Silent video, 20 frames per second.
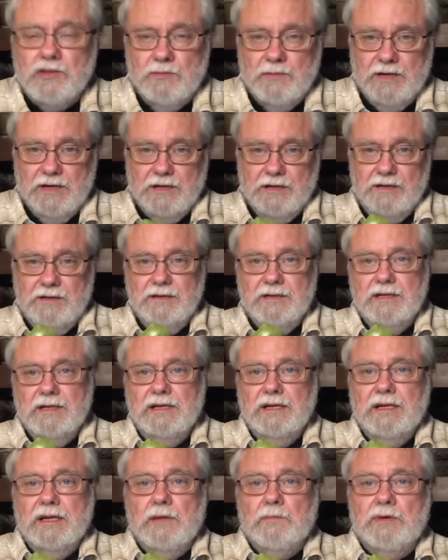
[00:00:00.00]
the middle.
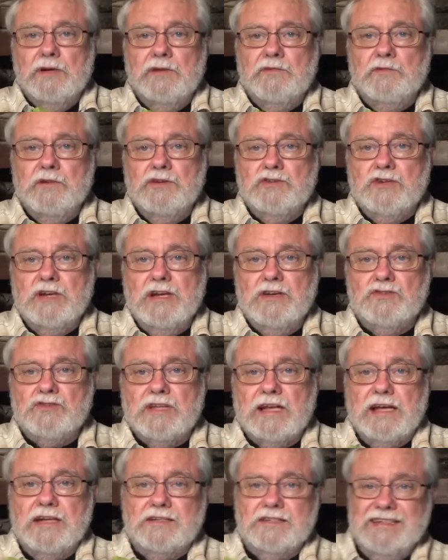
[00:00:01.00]
But if we change
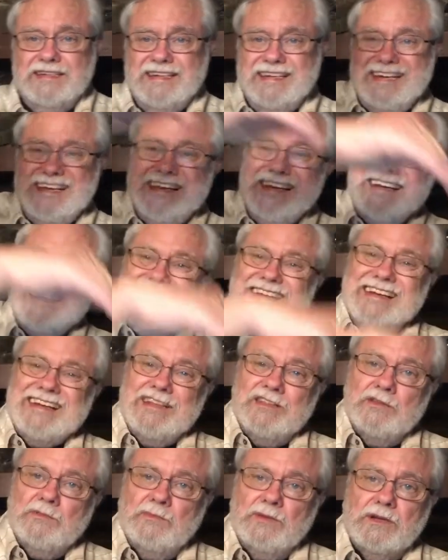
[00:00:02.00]
that to E
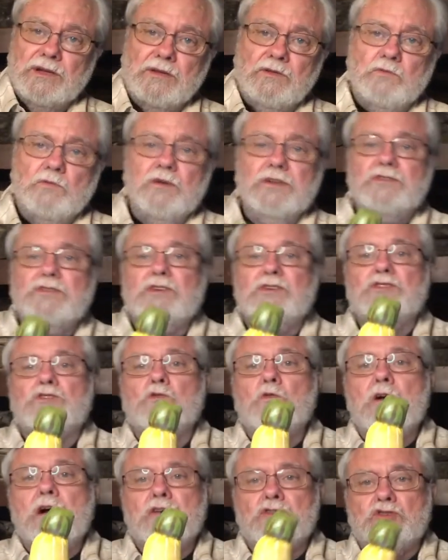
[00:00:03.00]
in the middle, what's our
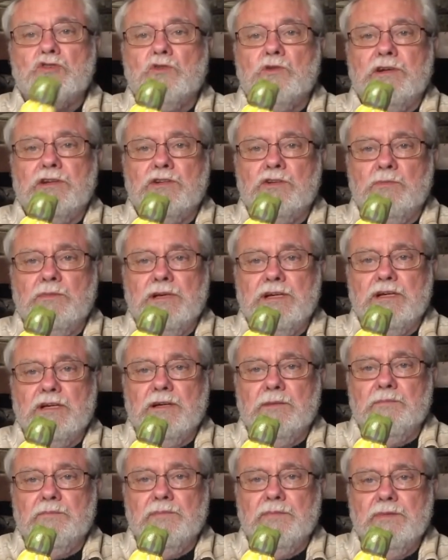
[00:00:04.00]
squash going to
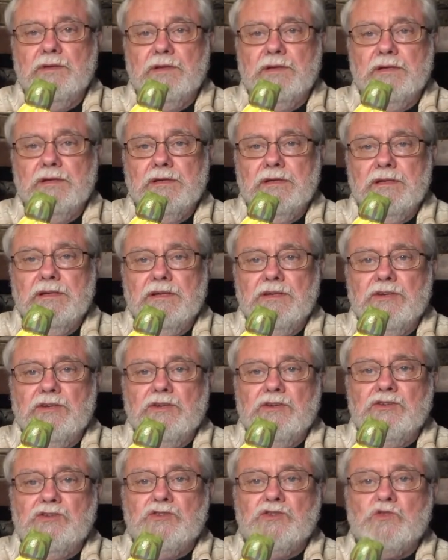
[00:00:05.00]
become?
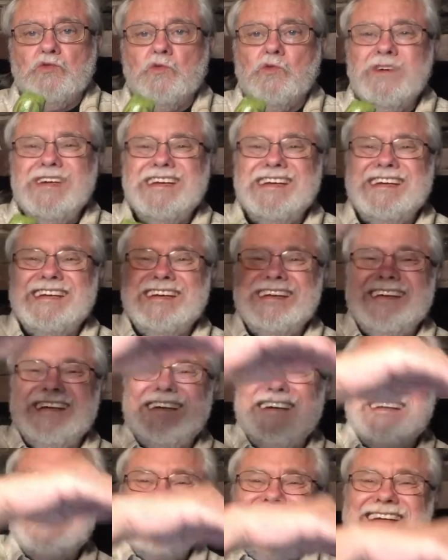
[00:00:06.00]

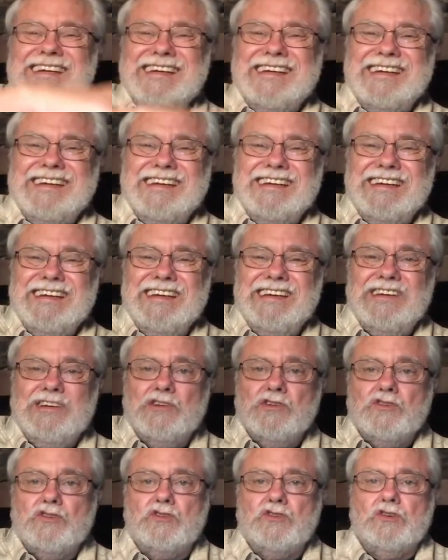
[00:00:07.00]

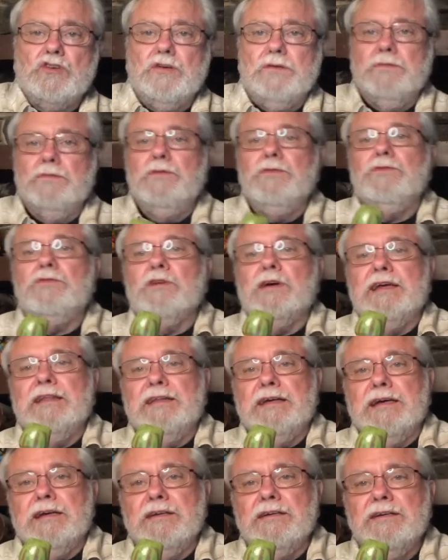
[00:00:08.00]
Squeesh. You try
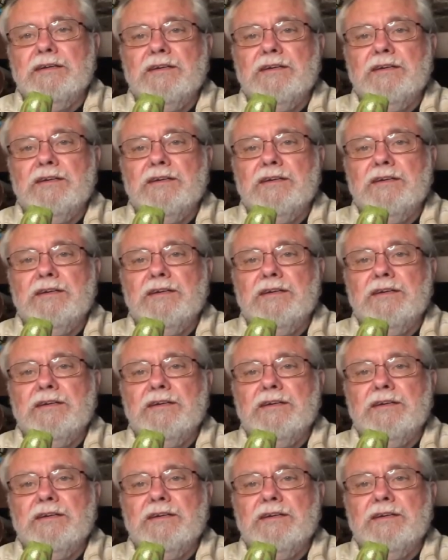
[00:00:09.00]
that.